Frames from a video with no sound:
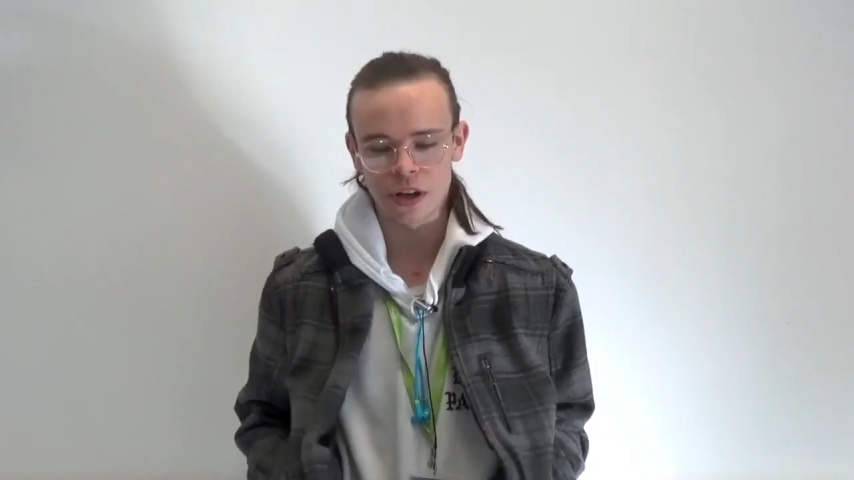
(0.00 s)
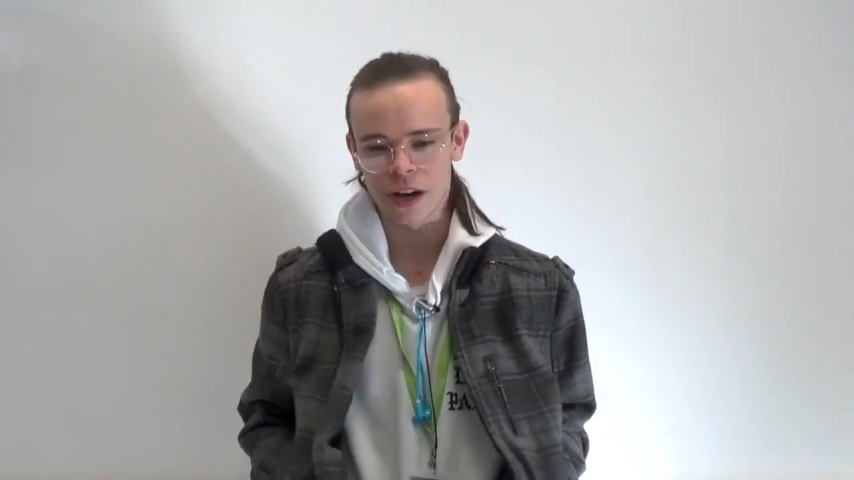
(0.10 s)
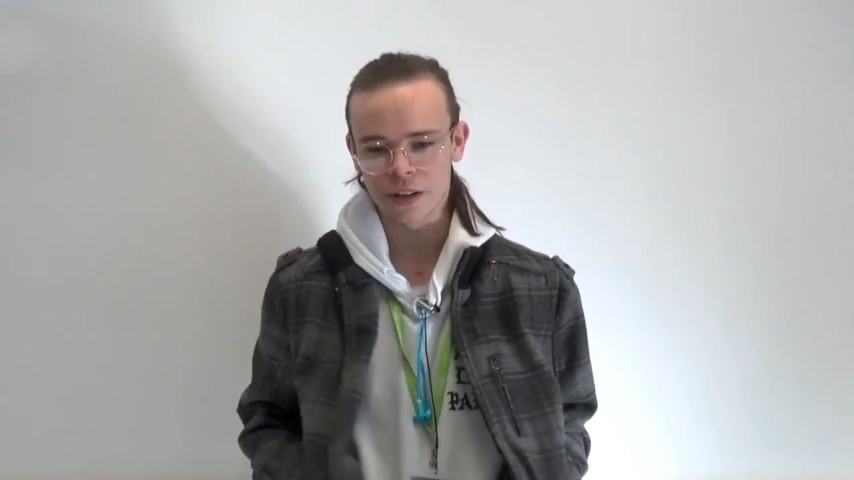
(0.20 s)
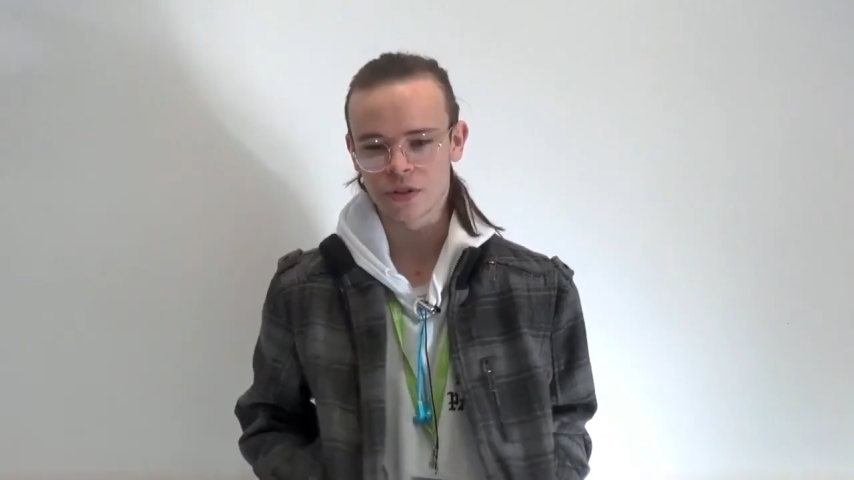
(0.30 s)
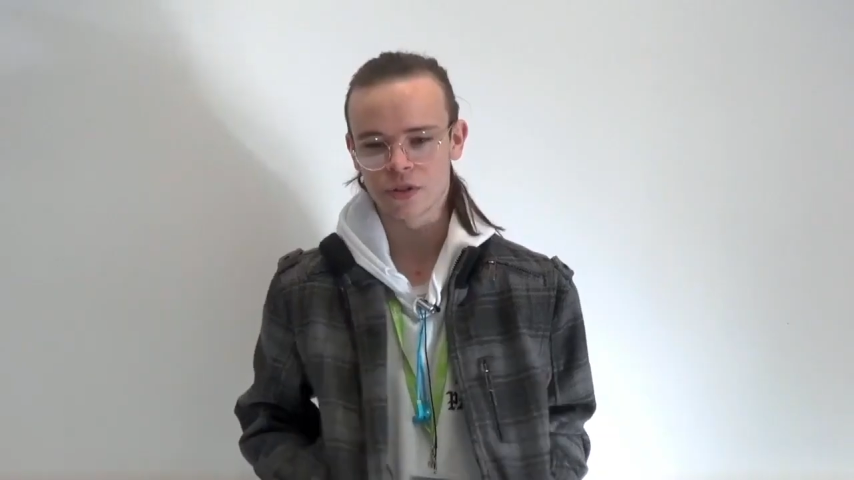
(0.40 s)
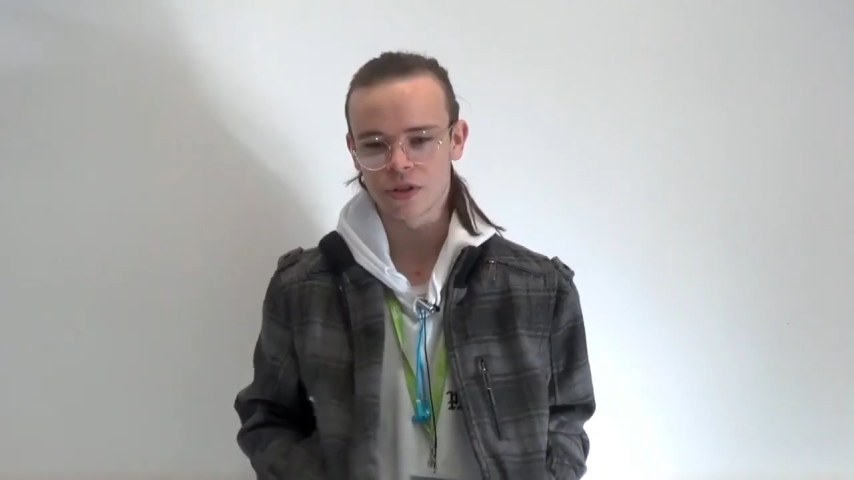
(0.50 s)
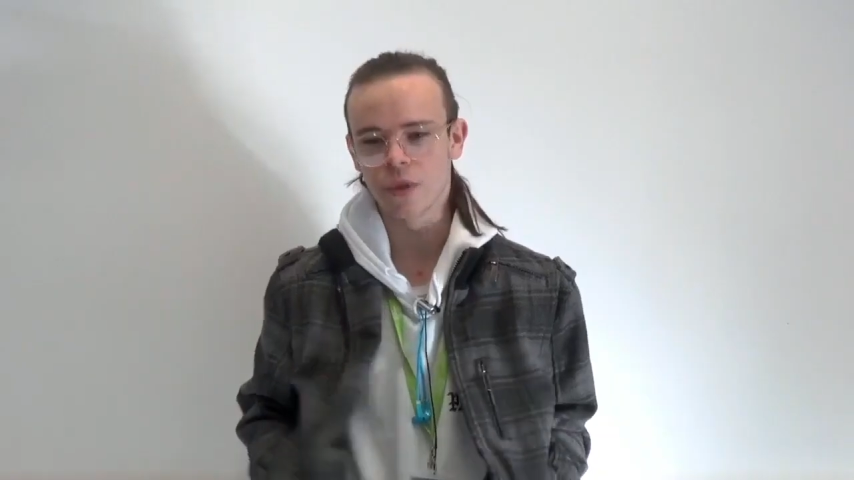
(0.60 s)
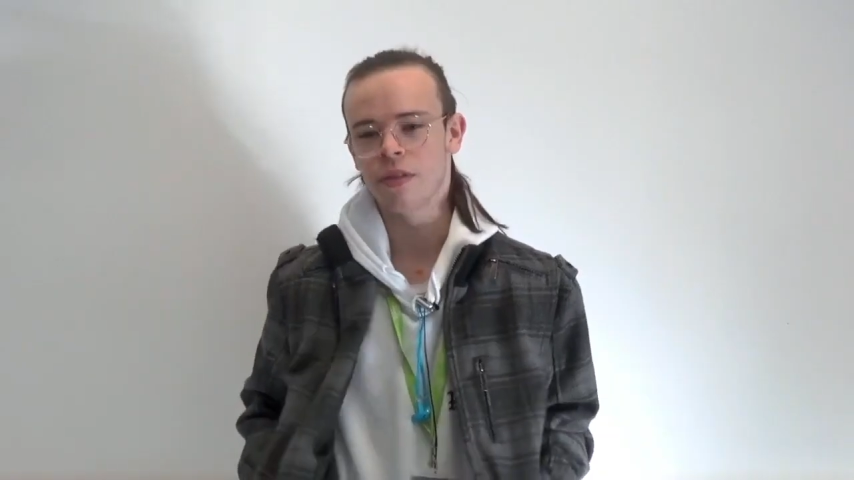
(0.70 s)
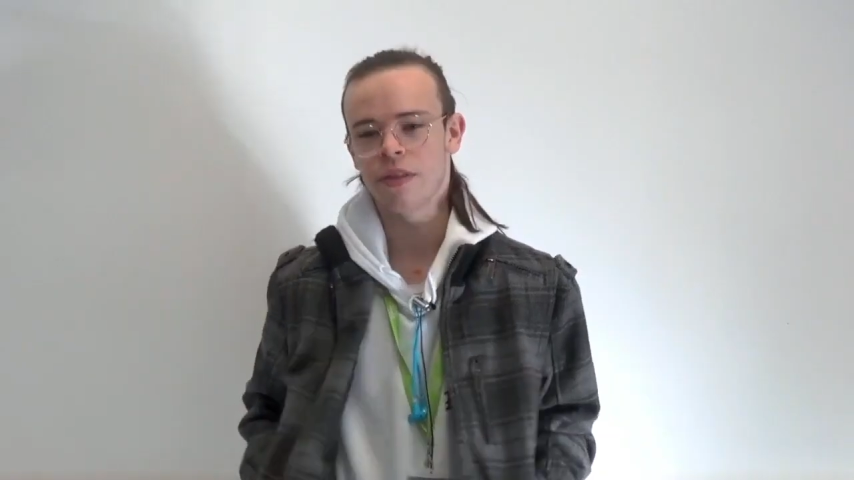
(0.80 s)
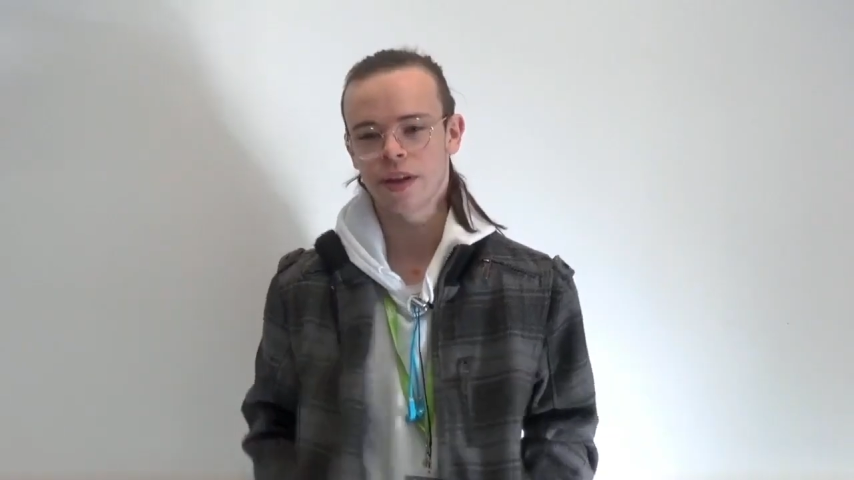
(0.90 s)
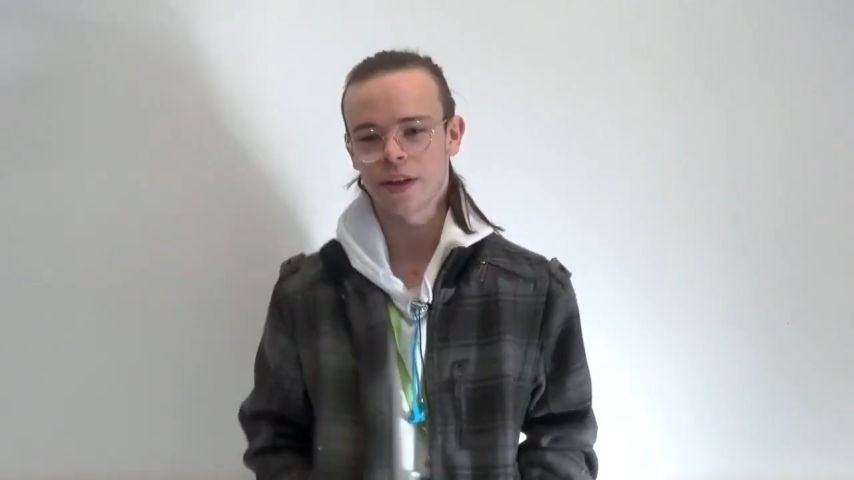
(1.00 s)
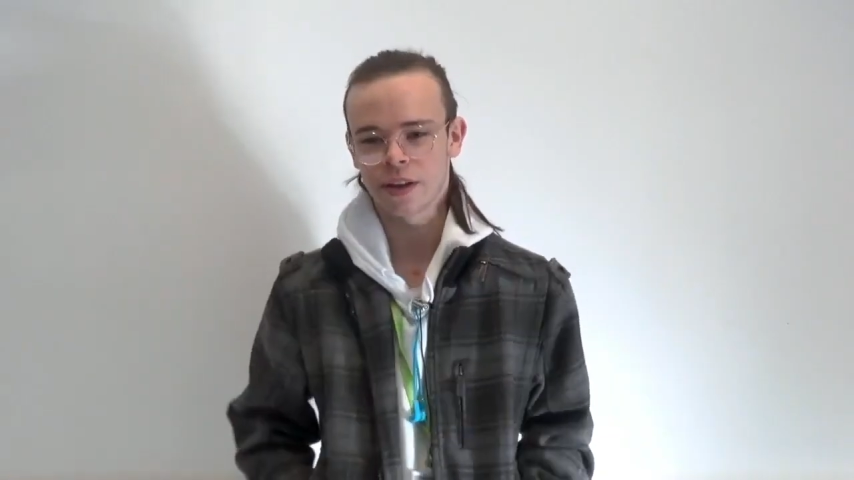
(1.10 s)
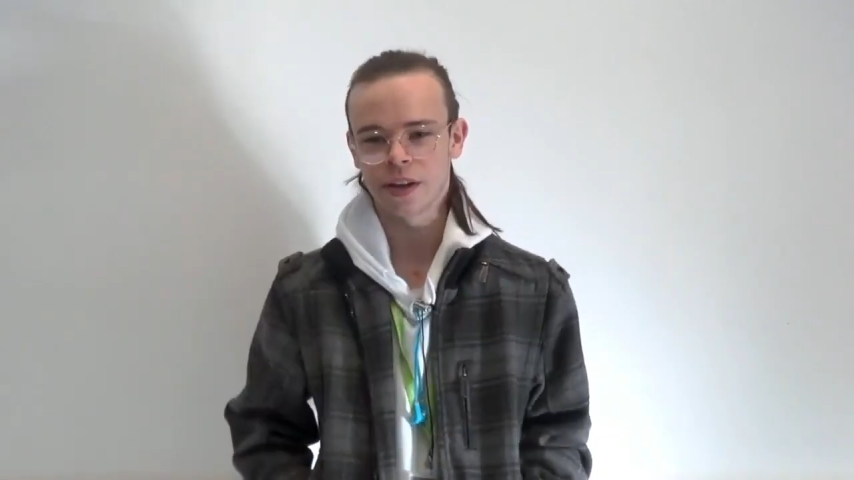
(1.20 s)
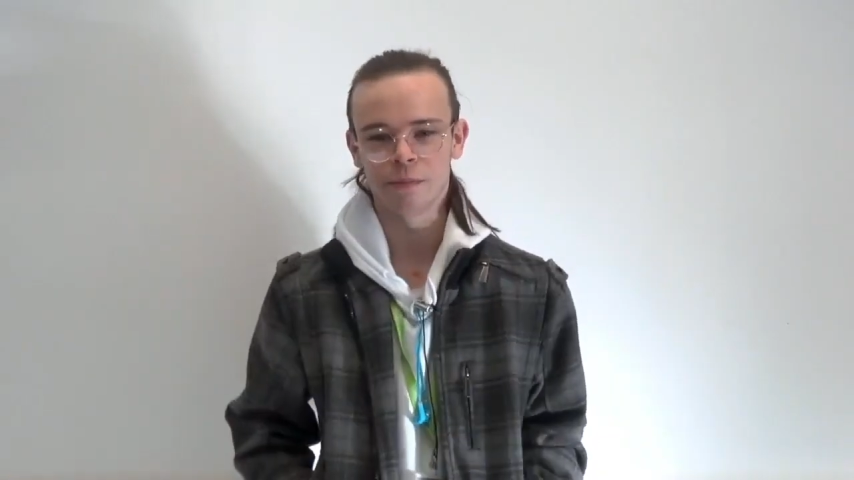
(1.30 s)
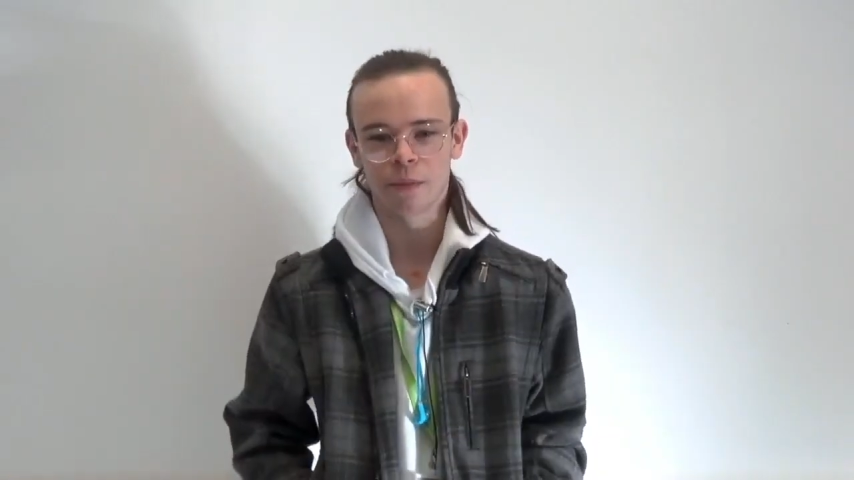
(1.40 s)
I don't think